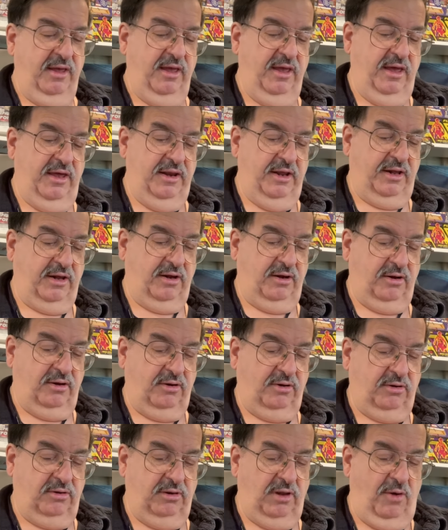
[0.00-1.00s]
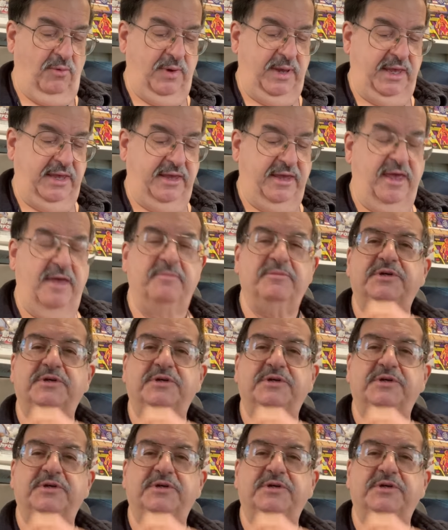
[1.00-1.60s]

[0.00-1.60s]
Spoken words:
And a Chloe Kim